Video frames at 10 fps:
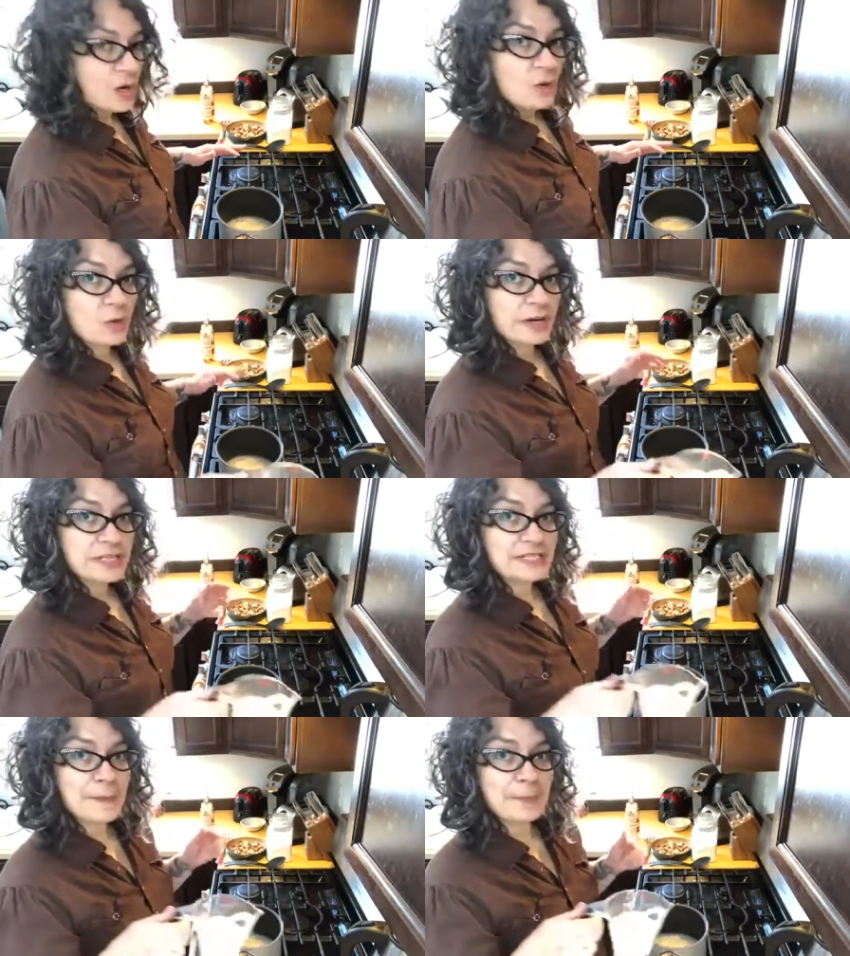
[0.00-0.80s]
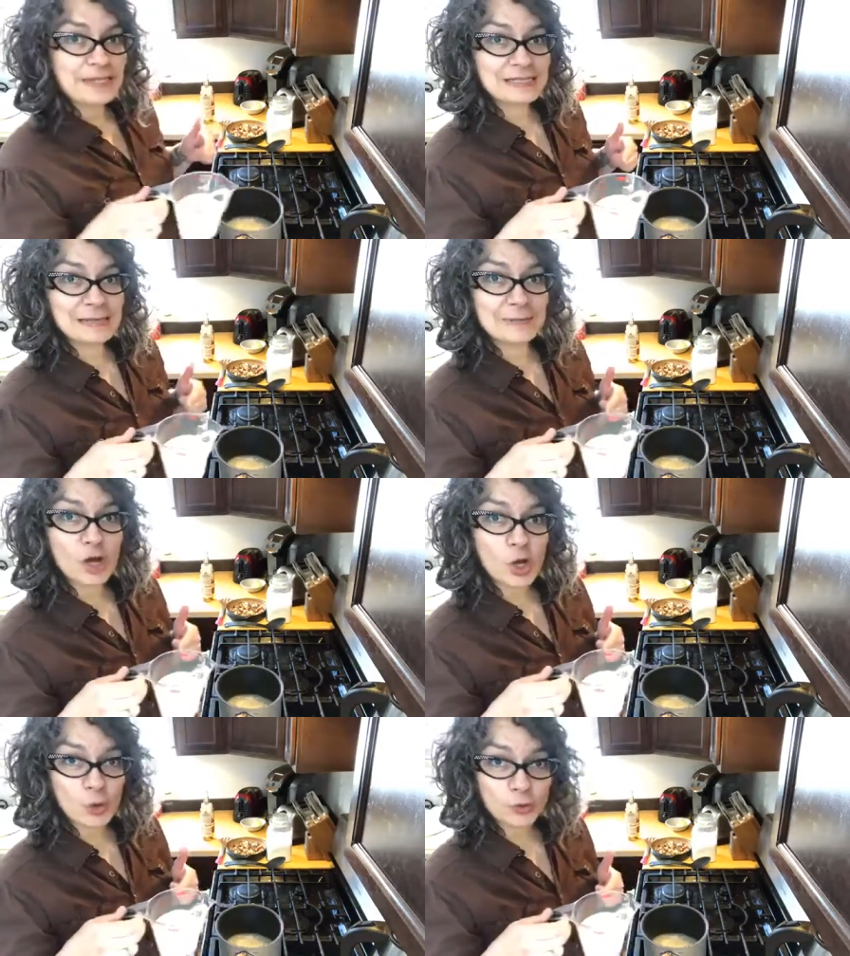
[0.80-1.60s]
we're gonna dump in some
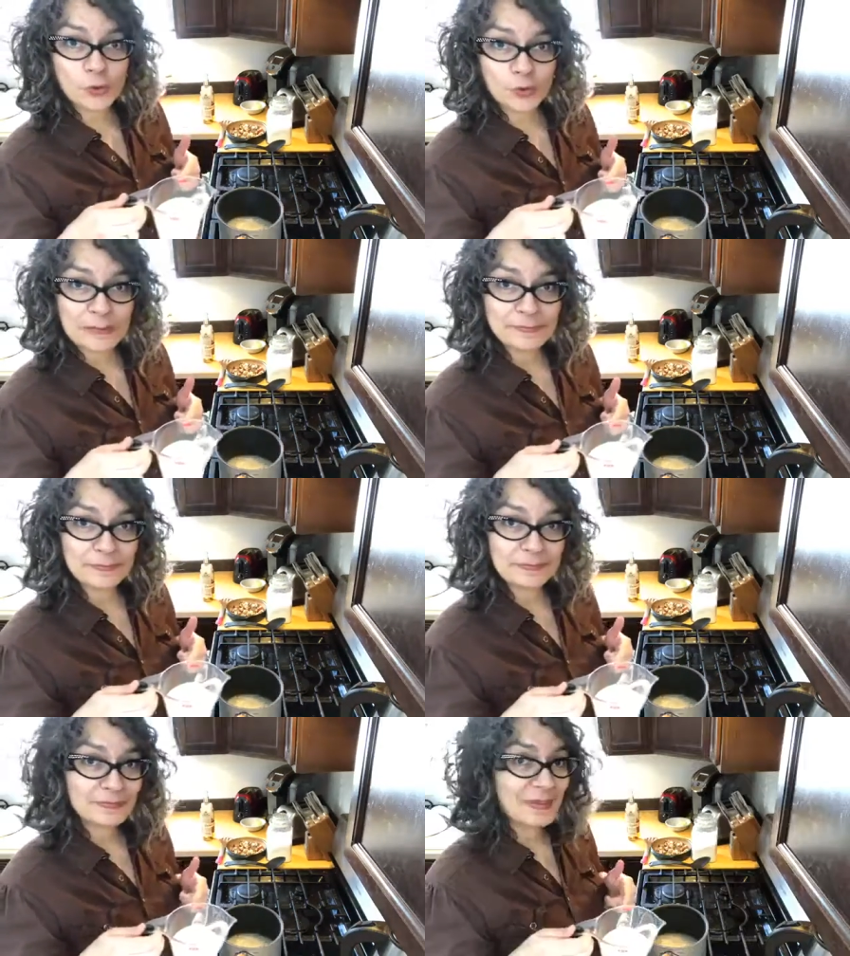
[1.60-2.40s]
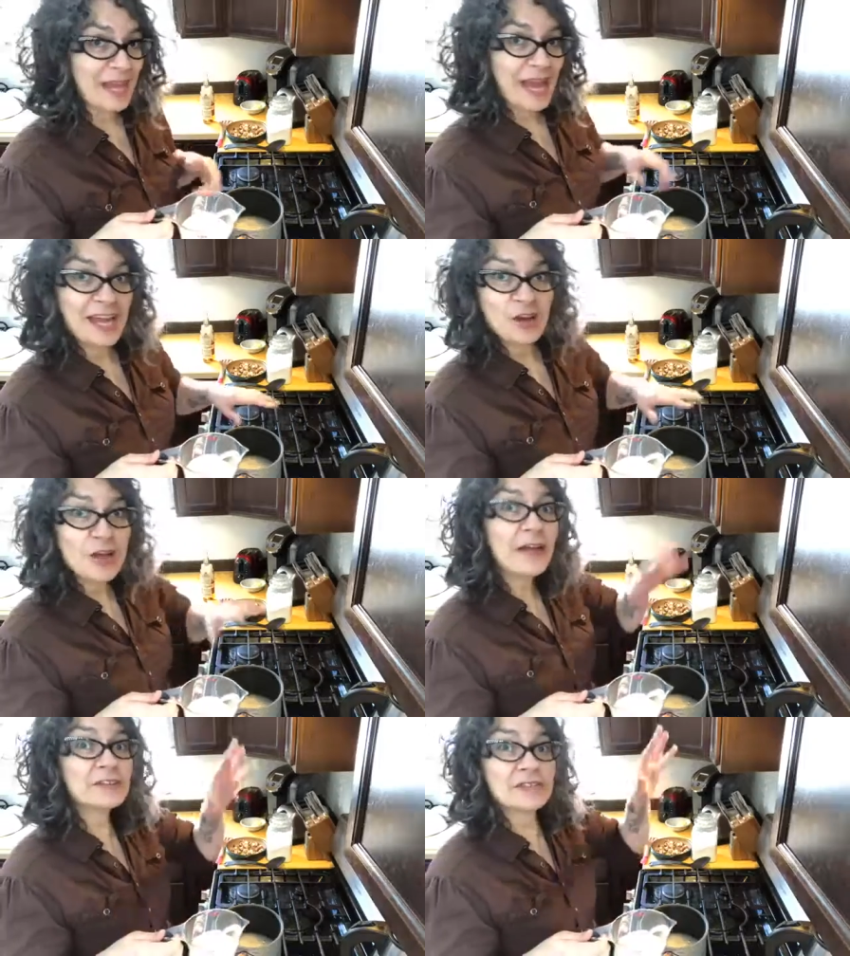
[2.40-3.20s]
cold cream, and all
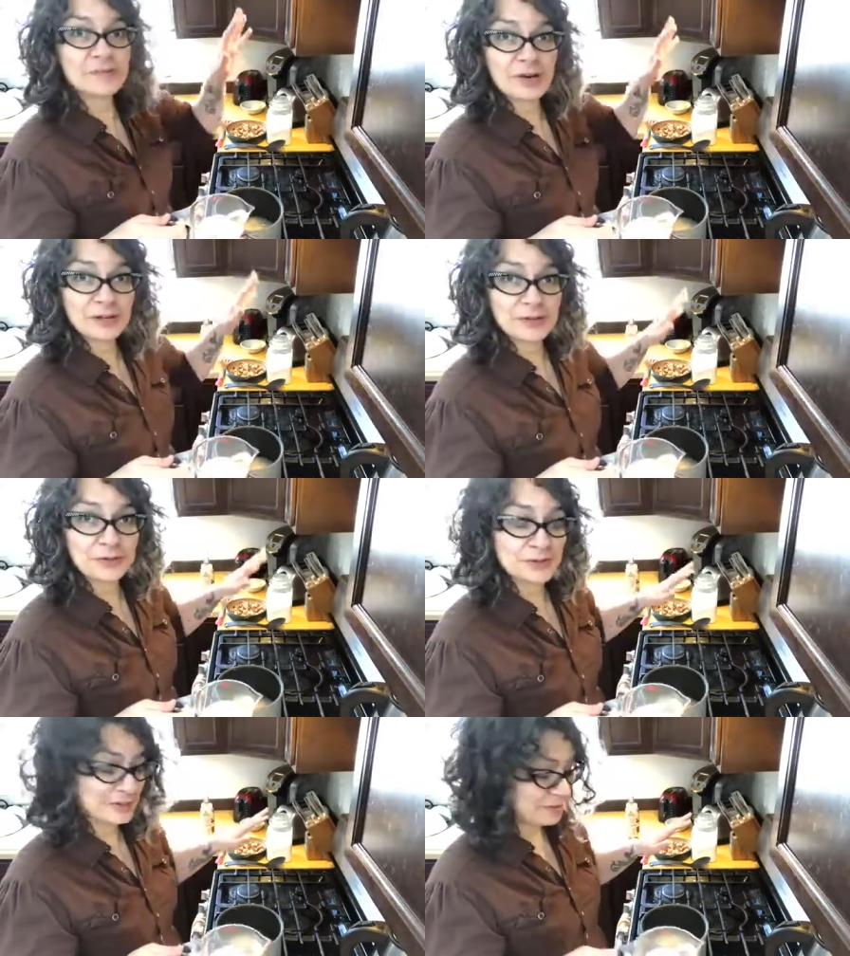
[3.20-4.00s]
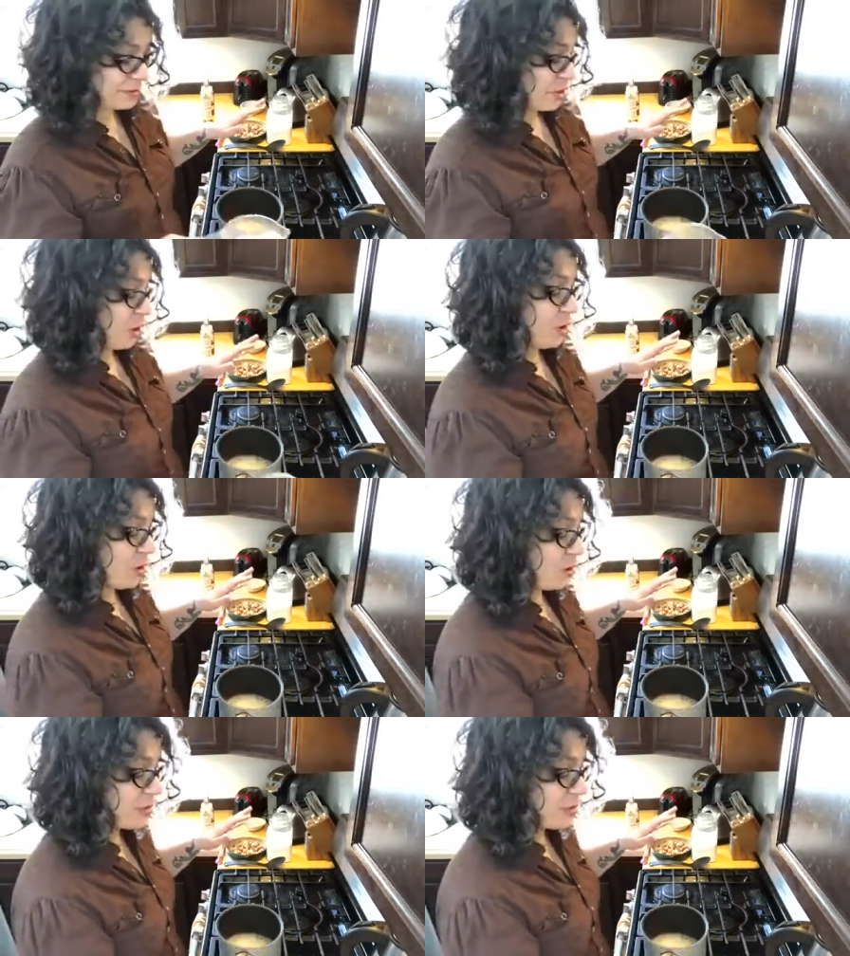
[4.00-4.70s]
hell's gonna break loose. Oh